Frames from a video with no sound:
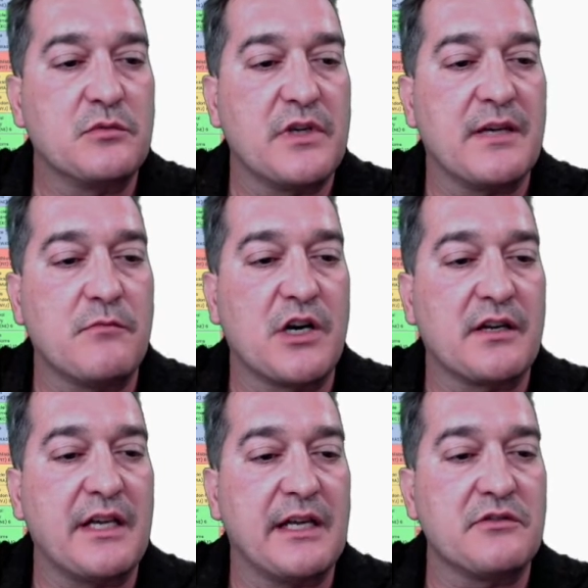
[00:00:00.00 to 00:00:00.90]
So we'll get
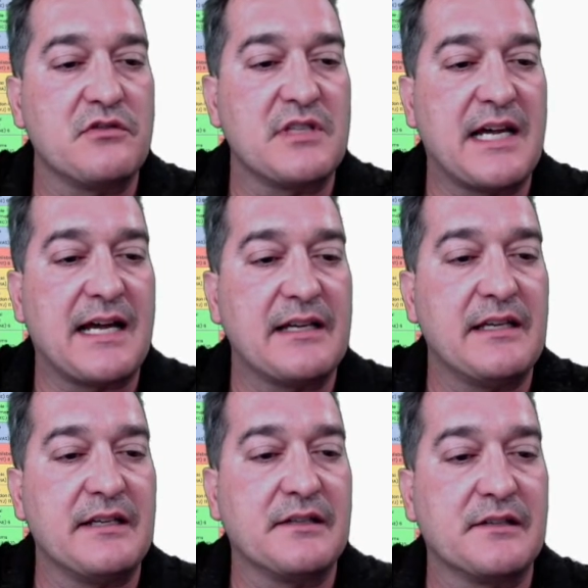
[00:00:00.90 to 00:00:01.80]
Mark Andrews out of
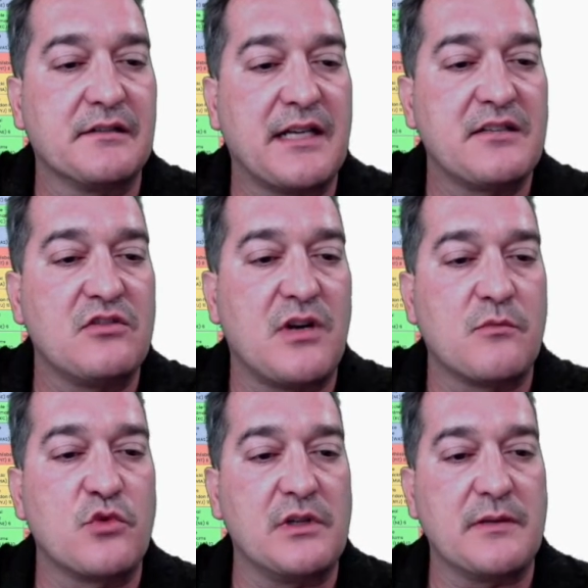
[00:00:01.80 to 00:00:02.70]
here. That's who
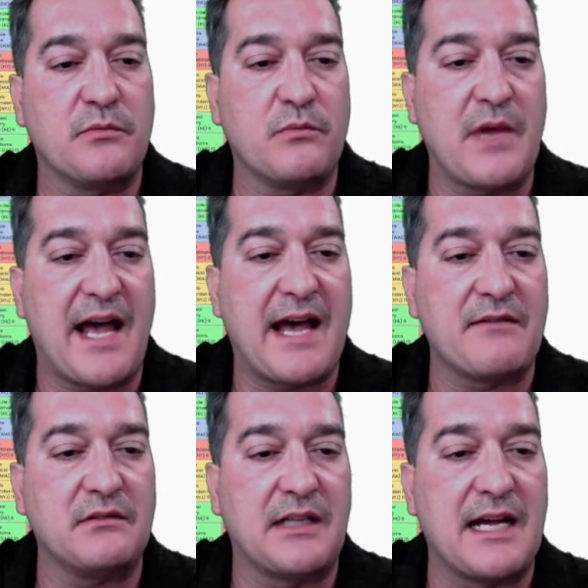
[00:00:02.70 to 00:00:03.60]
I'm really
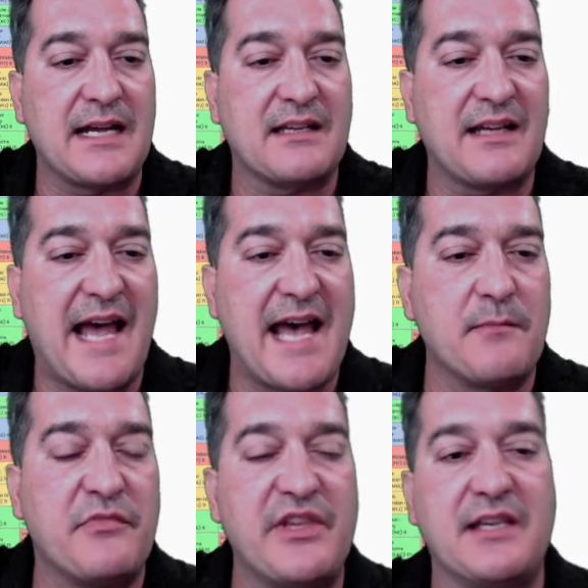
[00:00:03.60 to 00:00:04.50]
like.
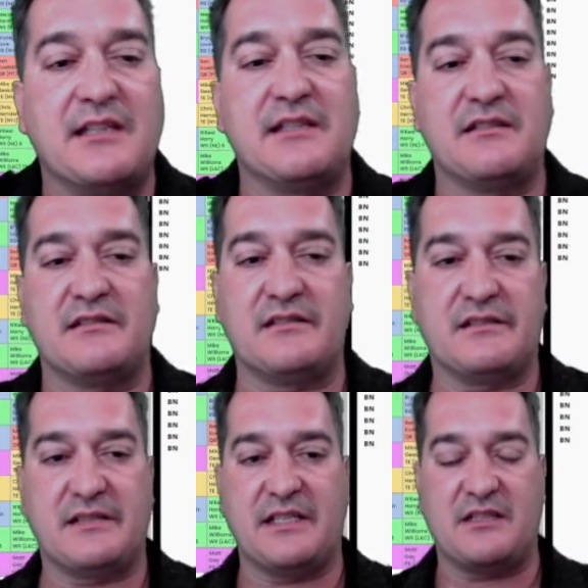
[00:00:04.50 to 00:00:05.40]
Adam Thielen
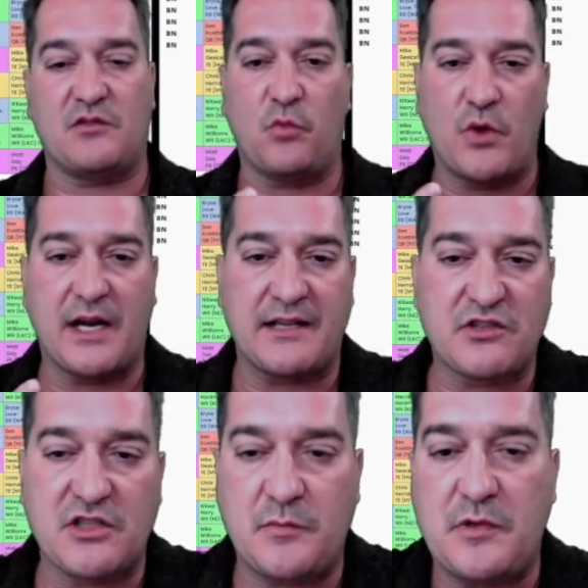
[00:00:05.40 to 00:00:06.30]
is the one I
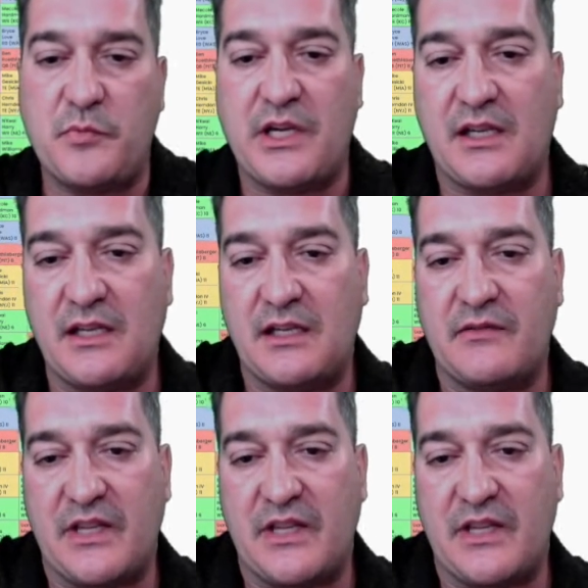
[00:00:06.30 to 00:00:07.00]
should be picking.